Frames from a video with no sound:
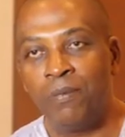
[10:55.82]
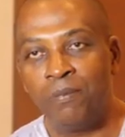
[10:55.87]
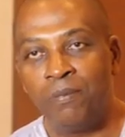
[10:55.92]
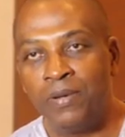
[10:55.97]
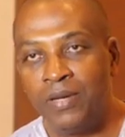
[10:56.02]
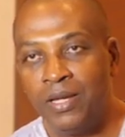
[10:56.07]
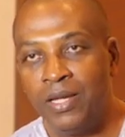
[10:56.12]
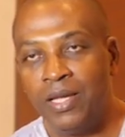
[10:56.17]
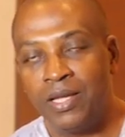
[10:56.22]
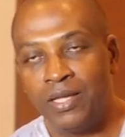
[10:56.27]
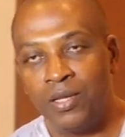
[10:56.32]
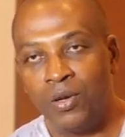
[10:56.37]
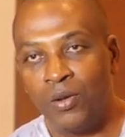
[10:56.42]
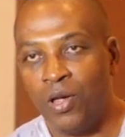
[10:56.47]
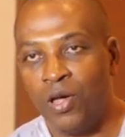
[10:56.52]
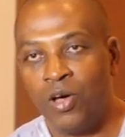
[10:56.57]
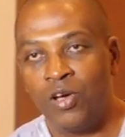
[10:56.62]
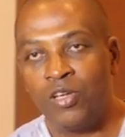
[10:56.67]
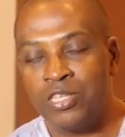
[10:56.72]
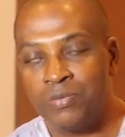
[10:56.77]
up, there
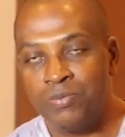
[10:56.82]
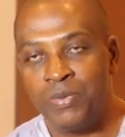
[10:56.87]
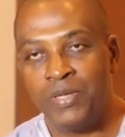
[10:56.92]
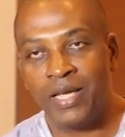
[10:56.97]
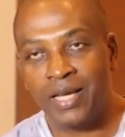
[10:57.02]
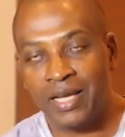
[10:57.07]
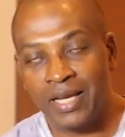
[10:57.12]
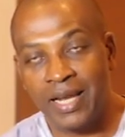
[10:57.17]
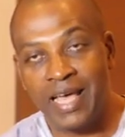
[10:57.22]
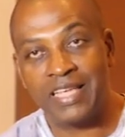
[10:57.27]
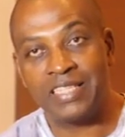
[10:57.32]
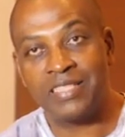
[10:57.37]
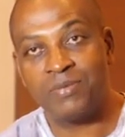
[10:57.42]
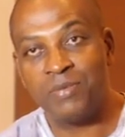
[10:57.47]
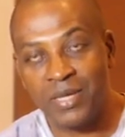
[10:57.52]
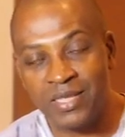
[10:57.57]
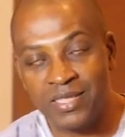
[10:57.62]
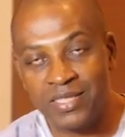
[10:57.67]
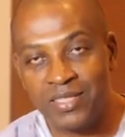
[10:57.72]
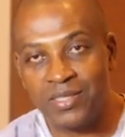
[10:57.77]
will always be a
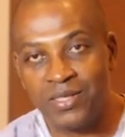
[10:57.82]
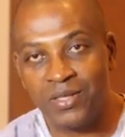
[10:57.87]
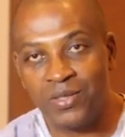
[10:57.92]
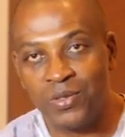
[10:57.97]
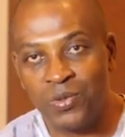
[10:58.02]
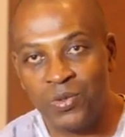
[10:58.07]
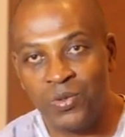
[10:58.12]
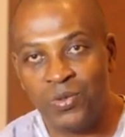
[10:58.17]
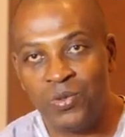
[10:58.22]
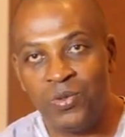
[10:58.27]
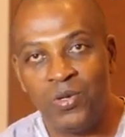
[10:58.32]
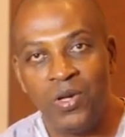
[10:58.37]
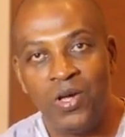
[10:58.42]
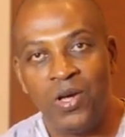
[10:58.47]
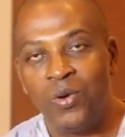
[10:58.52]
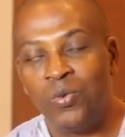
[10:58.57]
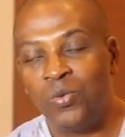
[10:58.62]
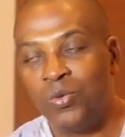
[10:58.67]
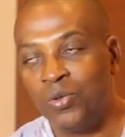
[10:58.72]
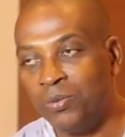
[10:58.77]
classmate who
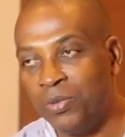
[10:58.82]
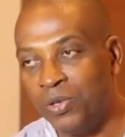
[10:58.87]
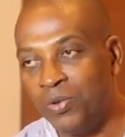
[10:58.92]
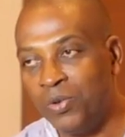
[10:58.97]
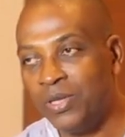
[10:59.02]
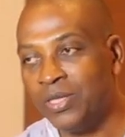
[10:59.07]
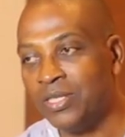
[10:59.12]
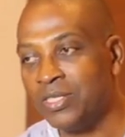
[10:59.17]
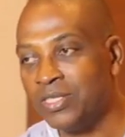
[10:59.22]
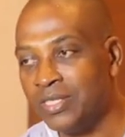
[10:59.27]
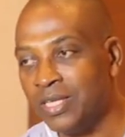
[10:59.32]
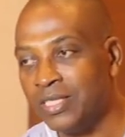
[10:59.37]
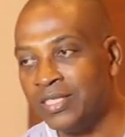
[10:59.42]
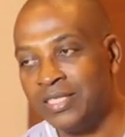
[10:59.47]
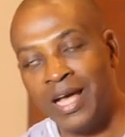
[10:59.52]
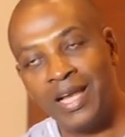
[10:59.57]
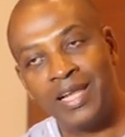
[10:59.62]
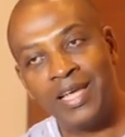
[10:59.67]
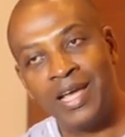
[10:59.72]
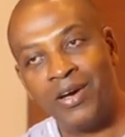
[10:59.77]
will be willing to say,
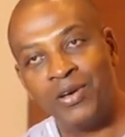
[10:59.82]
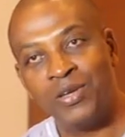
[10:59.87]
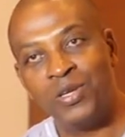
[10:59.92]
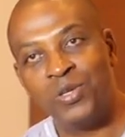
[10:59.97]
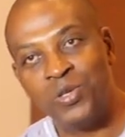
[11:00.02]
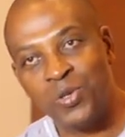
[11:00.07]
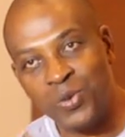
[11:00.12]
"Charlie, how are you